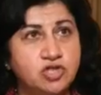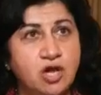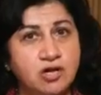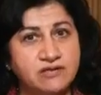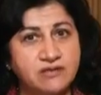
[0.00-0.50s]

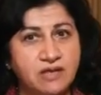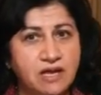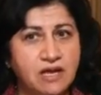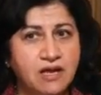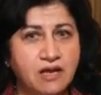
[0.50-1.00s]
shocked.
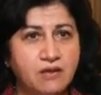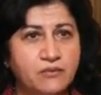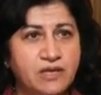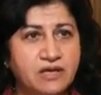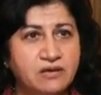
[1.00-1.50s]

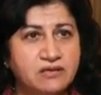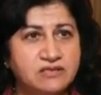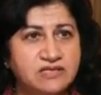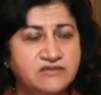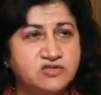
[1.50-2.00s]

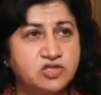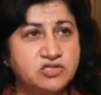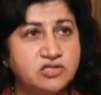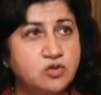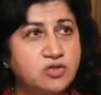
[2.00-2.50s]
Because I was
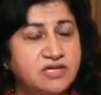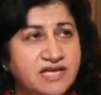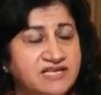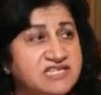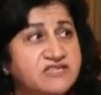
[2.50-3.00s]
just
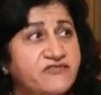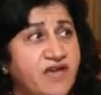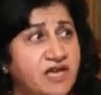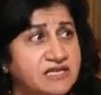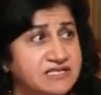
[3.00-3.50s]
looking at his
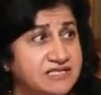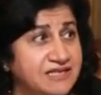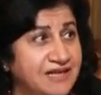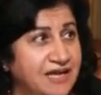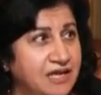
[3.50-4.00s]

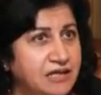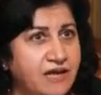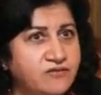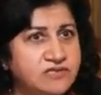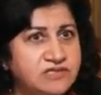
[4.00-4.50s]
face.
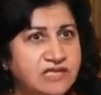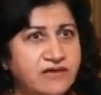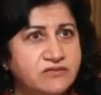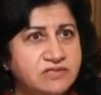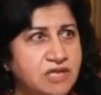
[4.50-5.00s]
That
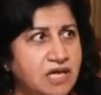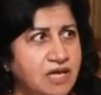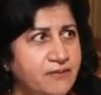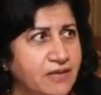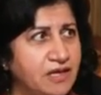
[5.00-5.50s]
wasn't
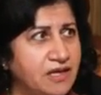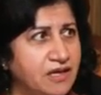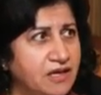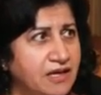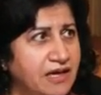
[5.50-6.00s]
him.
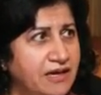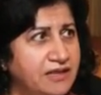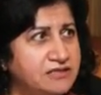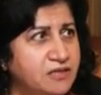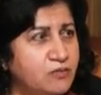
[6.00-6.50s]

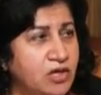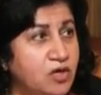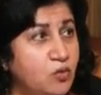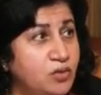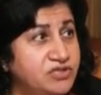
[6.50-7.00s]
I said, my
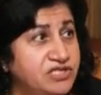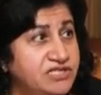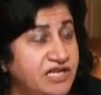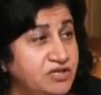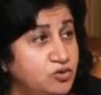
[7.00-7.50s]
God, what
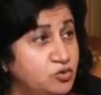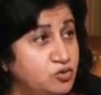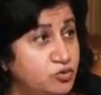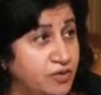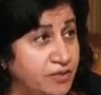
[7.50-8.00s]
did they do to